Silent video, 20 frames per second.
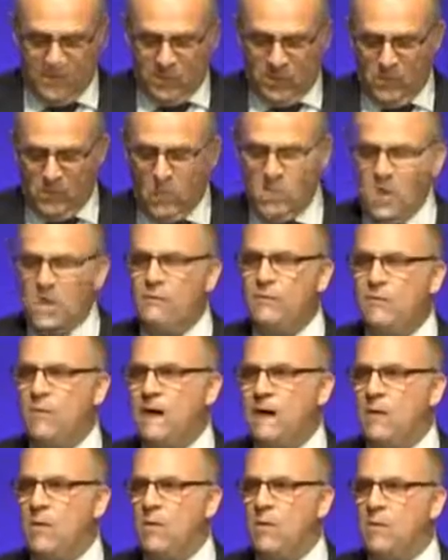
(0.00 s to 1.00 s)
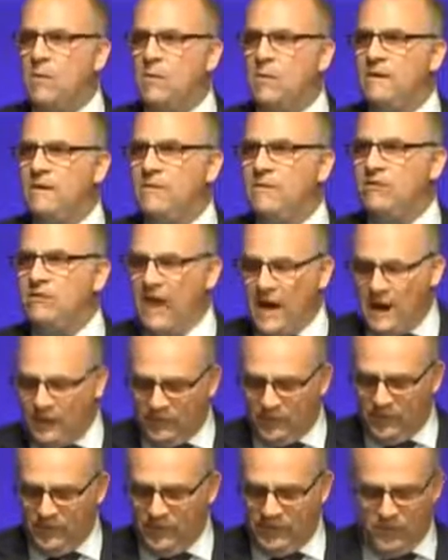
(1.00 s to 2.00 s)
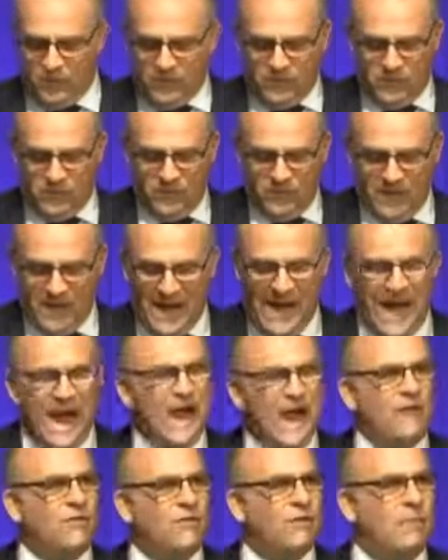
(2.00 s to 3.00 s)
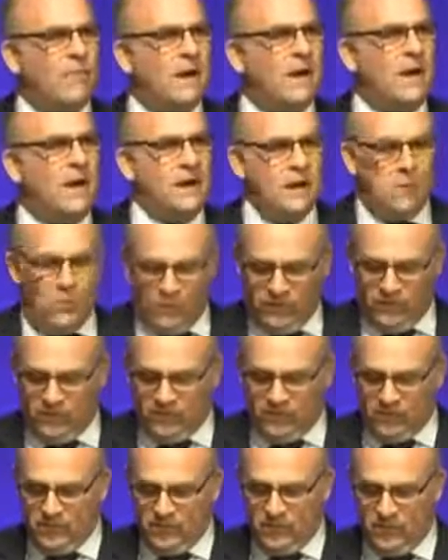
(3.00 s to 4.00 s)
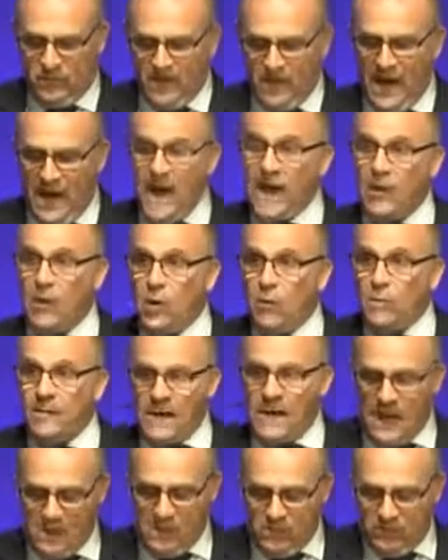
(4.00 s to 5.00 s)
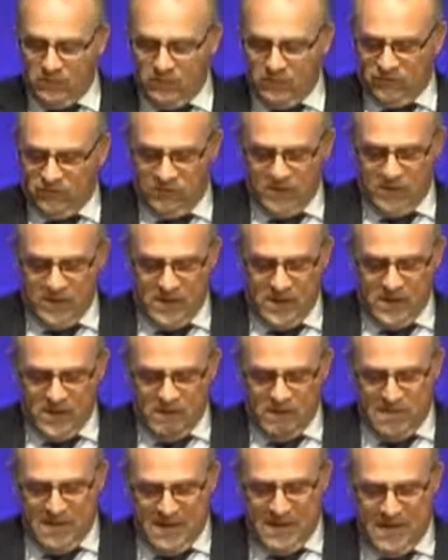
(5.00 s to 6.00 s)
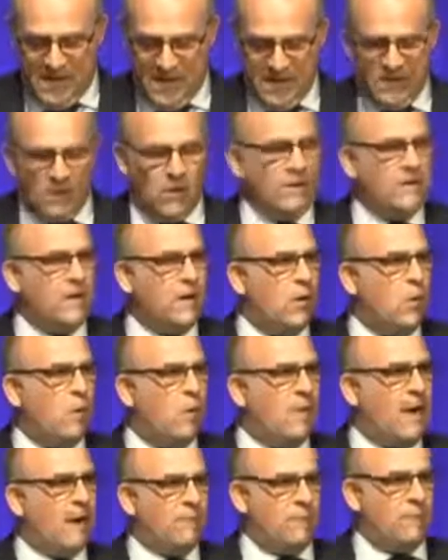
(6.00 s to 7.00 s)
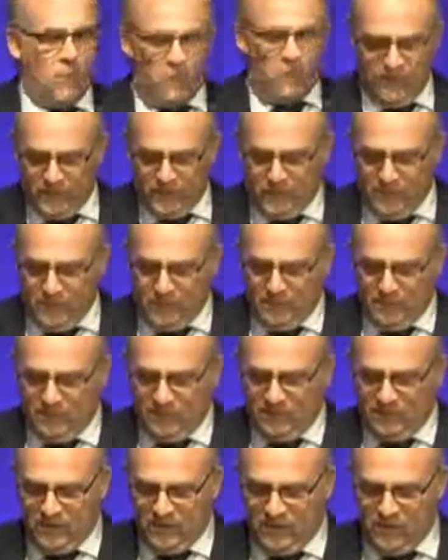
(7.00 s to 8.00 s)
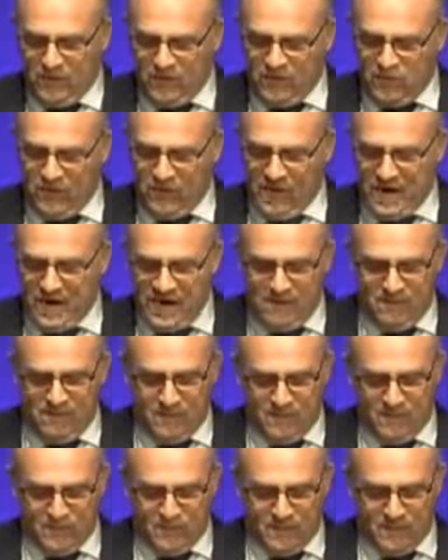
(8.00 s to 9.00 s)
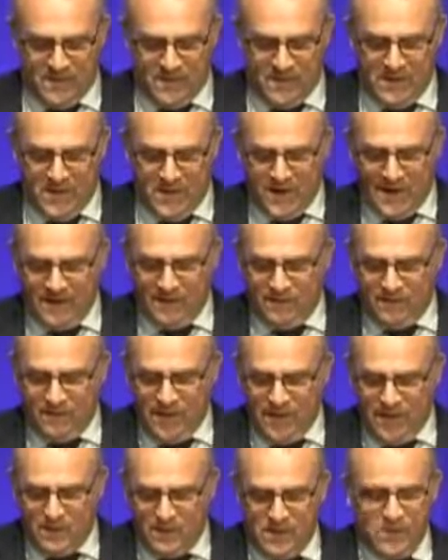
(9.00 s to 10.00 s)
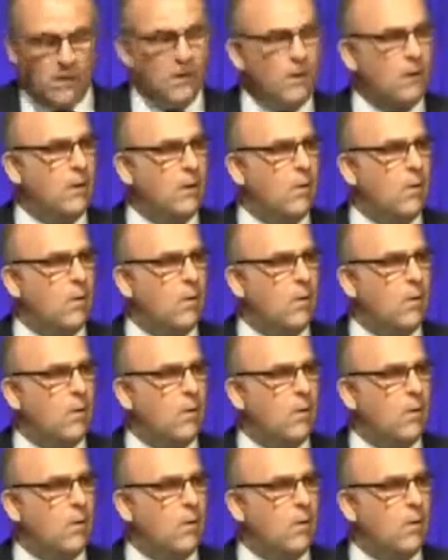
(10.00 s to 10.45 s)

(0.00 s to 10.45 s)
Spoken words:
The Commonwealth network, with its shared principles and similar legal systems and common language, make it an ideal platform for doing business, trade, investment and development,